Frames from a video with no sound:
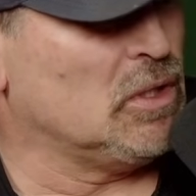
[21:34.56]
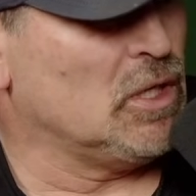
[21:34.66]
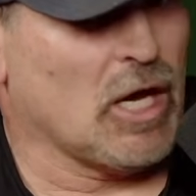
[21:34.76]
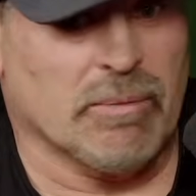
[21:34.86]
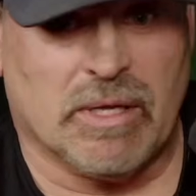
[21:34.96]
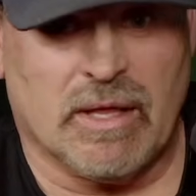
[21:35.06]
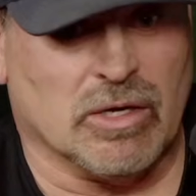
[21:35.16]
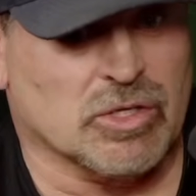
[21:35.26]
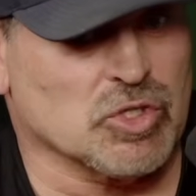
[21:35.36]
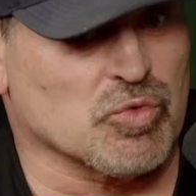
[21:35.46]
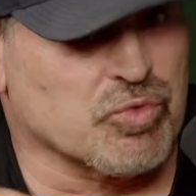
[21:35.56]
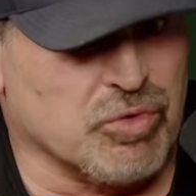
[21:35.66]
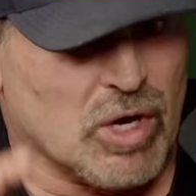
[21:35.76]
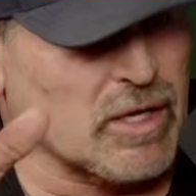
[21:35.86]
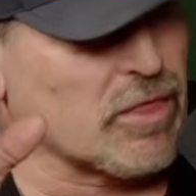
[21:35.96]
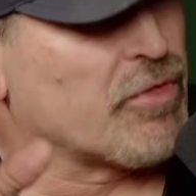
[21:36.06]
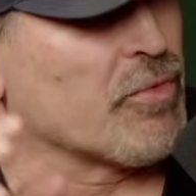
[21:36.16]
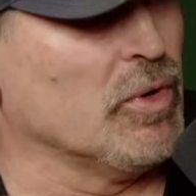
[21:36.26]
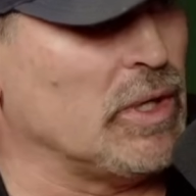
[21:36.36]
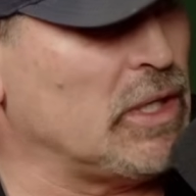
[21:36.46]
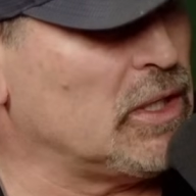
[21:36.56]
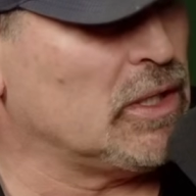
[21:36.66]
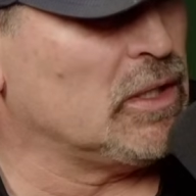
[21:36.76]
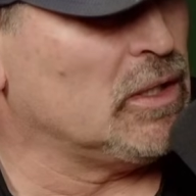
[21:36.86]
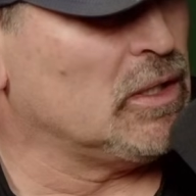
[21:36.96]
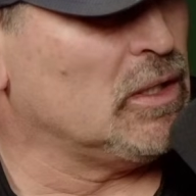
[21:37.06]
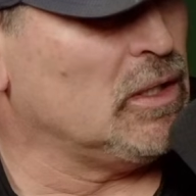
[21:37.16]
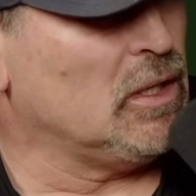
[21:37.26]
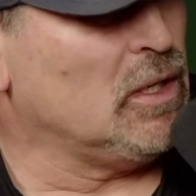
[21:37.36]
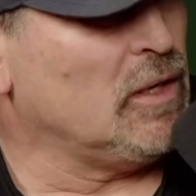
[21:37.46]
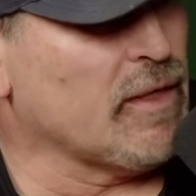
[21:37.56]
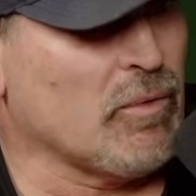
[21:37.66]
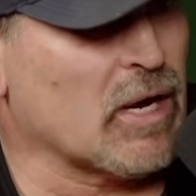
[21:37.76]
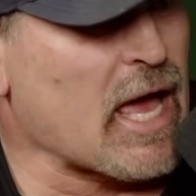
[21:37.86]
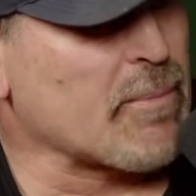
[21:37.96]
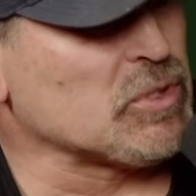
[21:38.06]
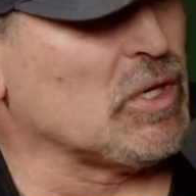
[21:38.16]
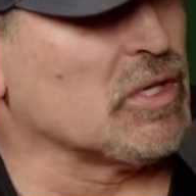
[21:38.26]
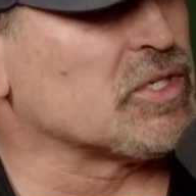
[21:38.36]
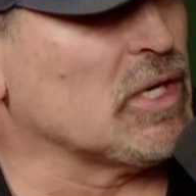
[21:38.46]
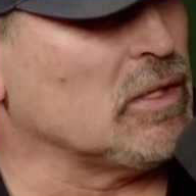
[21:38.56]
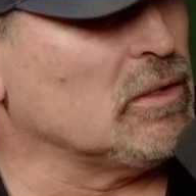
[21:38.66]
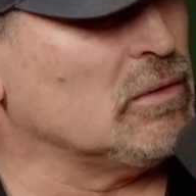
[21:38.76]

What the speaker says: I mean, they are just running through it. Then what happens all of a sudden?